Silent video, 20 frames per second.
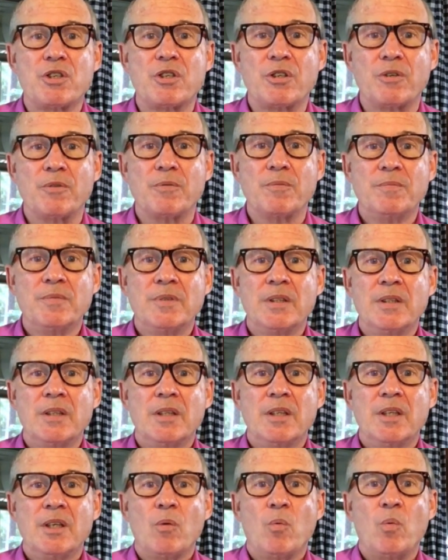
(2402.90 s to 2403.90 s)
to
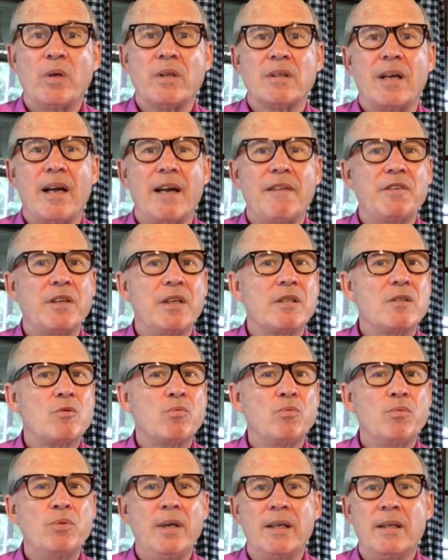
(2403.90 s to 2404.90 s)
when life gets
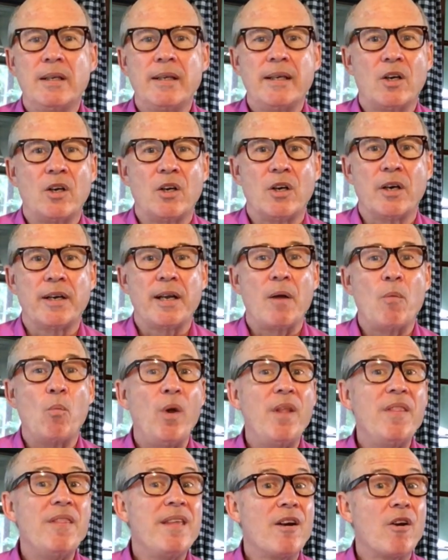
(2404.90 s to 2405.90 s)
really hard and
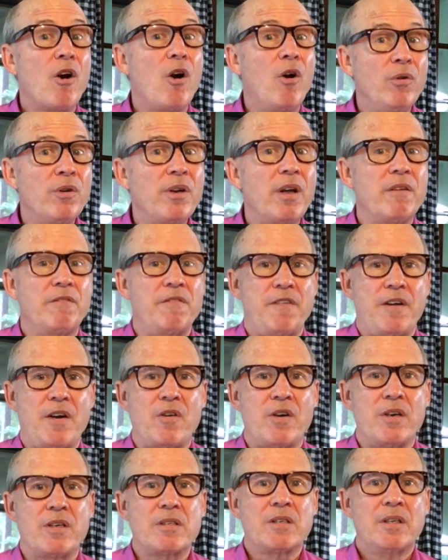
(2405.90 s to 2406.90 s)
when their own
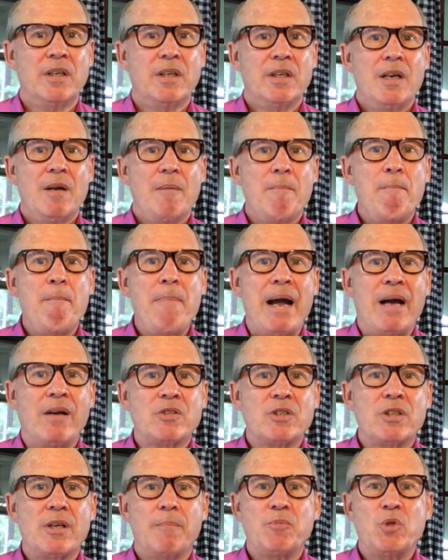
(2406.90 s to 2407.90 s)
unfairness
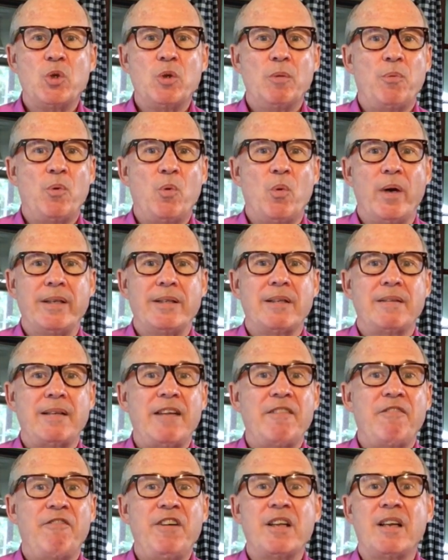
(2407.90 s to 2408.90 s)
mounts up to a point that
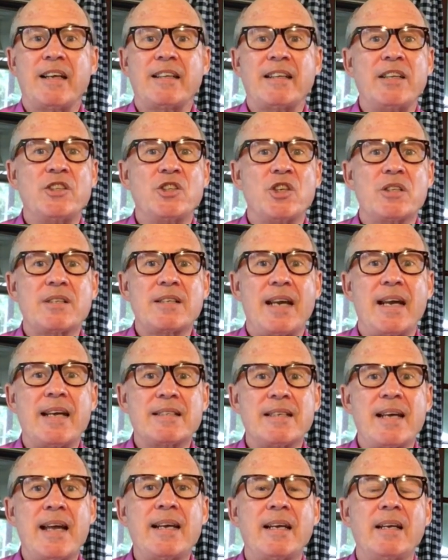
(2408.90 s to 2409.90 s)
they feel like they just
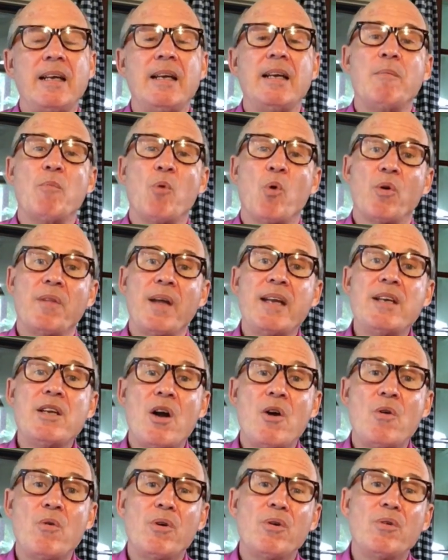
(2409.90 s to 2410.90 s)
can't take it anymore. They
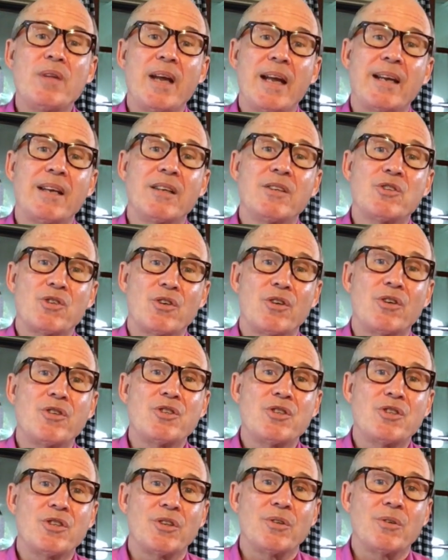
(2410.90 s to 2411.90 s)
know who they can turn
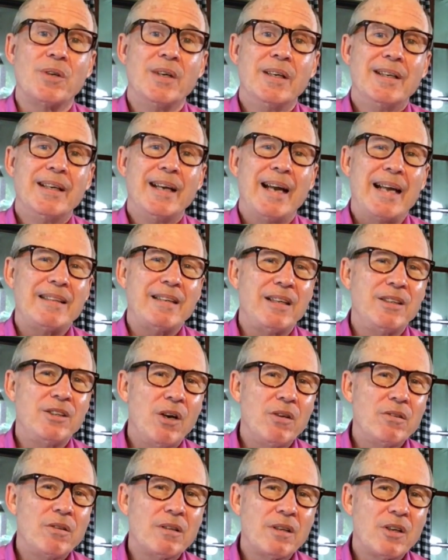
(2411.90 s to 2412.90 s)
to, and they
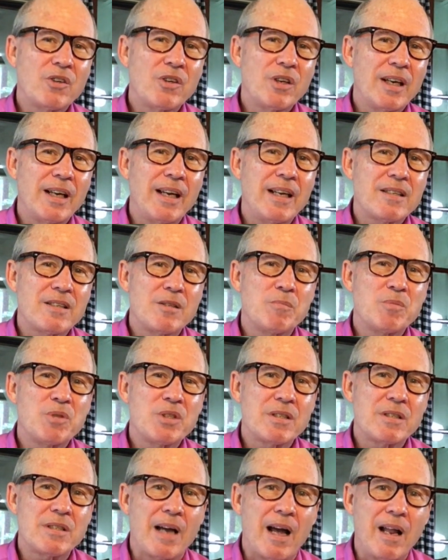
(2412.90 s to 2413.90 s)
know that they're going to get some
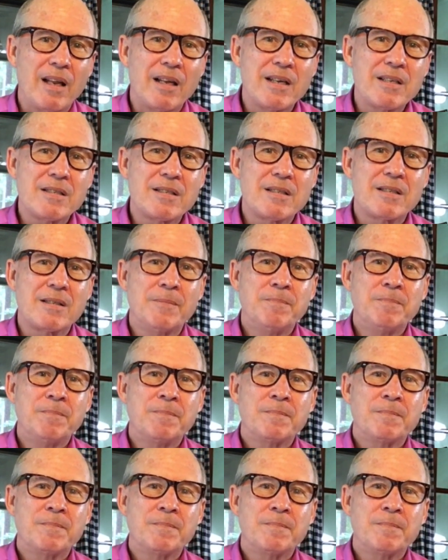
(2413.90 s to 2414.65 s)
solace